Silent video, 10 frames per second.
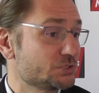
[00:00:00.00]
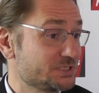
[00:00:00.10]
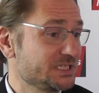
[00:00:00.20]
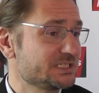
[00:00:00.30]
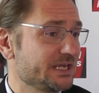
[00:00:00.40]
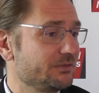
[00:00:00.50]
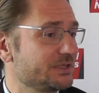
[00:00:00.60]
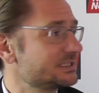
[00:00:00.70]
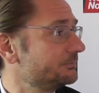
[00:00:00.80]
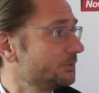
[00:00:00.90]
So since then,
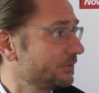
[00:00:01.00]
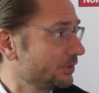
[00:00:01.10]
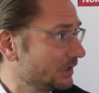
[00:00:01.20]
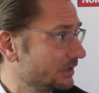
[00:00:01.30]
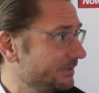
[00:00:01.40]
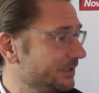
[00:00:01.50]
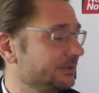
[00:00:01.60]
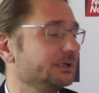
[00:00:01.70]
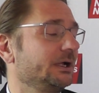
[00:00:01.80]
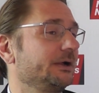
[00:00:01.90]
things have moved on a little
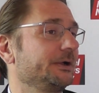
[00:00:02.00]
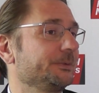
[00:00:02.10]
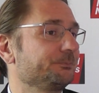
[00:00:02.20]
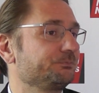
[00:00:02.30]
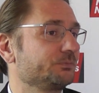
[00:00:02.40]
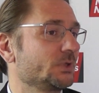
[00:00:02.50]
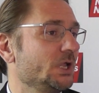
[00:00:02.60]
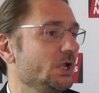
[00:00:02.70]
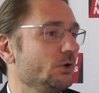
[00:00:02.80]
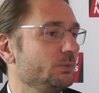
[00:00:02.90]
bit.
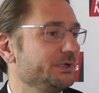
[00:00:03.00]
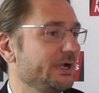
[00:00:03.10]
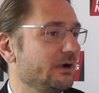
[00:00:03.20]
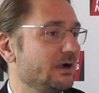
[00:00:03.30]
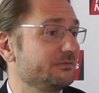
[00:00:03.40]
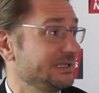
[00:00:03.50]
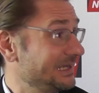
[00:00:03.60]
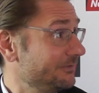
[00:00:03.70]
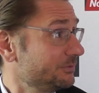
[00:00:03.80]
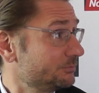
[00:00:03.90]
We now have
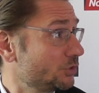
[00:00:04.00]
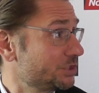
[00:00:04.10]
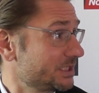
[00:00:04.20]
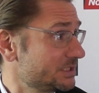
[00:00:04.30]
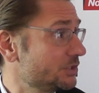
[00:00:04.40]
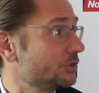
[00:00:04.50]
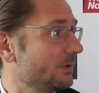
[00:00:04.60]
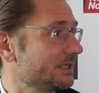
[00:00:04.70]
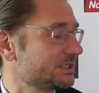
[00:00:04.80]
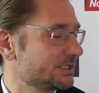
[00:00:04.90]
11 projects in the
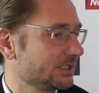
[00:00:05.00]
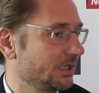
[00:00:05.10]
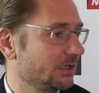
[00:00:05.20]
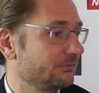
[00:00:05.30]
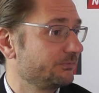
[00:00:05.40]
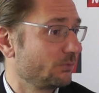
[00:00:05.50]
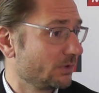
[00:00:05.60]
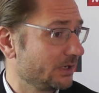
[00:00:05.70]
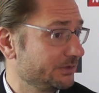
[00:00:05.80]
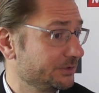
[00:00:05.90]
US,
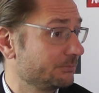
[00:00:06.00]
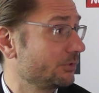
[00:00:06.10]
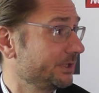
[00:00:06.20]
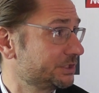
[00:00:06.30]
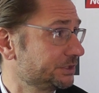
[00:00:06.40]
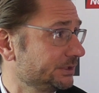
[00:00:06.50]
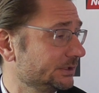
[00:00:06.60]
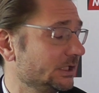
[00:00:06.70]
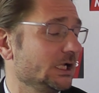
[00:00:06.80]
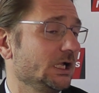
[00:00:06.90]
4 are in operation.
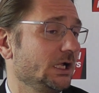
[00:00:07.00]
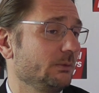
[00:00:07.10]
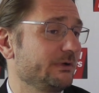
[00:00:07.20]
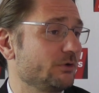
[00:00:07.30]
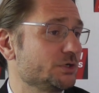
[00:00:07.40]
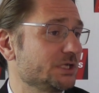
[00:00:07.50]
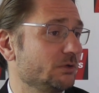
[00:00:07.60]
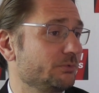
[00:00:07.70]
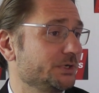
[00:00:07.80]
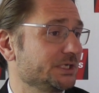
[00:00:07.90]
We have a hotel
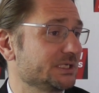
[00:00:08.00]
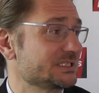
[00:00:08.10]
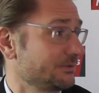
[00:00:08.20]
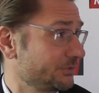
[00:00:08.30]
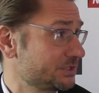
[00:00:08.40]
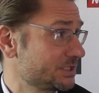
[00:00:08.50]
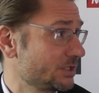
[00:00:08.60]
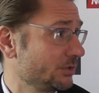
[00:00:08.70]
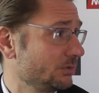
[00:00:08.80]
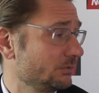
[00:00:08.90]
operating in San
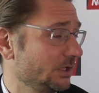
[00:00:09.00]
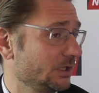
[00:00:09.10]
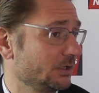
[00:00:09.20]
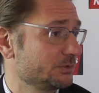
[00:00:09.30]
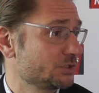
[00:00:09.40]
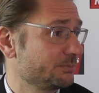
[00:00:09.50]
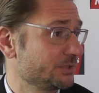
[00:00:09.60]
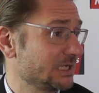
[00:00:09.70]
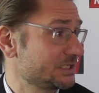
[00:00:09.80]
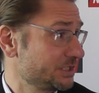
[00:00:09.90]
Francisco, which
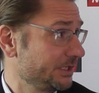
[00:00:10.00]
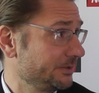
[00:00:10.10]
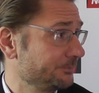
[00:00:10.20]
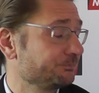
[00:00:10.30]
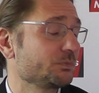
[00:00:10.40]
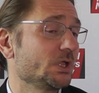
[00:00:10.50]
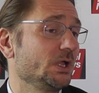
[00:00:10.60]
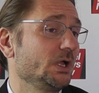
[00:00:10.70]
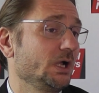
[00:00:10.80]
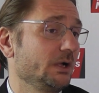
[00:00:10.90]
opened last year. We
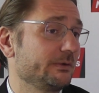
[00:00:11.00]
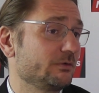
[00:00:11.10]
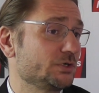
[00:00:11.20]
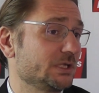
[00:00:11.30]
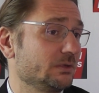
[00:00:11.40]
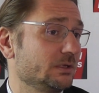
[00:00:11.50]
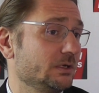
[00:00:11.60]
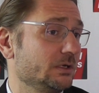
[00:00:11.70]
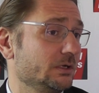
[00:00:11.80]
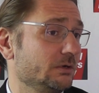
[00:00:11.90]
have a hotel
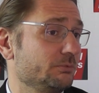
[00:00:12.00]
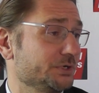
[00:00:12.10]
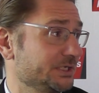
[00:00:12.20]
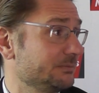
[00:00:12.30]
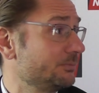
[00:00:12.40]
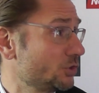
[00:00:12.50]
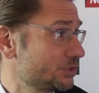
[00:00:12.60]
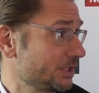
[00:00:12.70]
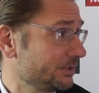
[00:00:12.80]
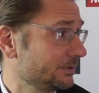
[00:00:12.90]
operating in
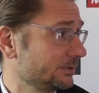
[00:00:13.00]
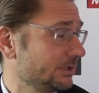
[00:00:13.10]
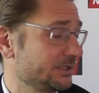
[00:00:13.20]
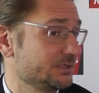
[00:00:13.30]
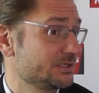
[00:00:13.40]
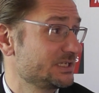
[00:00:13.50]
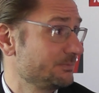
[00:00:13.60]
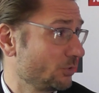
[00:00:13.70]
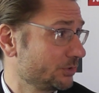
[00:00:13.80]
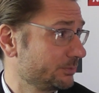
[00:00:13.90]
Boston and the
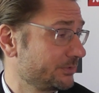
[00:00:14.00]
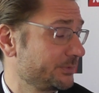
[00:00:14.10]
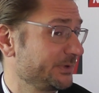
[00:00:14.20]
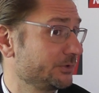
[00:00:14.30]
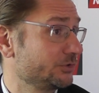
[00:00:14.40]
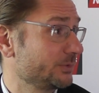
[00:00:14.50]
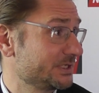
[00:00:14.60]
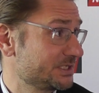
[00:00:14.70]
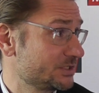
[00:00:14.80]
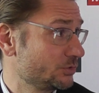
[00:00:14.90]
Seaport,
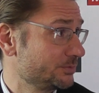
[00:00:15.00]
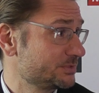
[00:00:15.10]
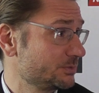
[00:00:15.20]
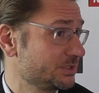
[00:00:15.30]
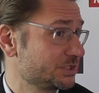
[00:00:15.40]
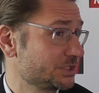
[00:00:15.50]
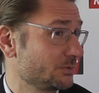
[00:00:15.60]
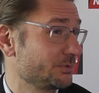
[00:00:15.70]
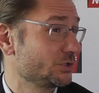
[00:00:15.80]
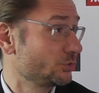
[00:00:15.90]
326 rooms, which
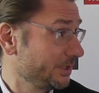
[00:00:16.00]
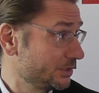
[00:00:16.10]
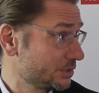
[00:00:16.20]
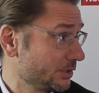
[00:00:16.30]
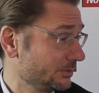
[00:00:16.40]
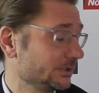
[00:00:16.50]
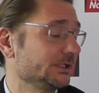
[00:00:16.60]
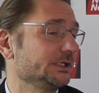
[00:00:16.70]
opened 2 years ago.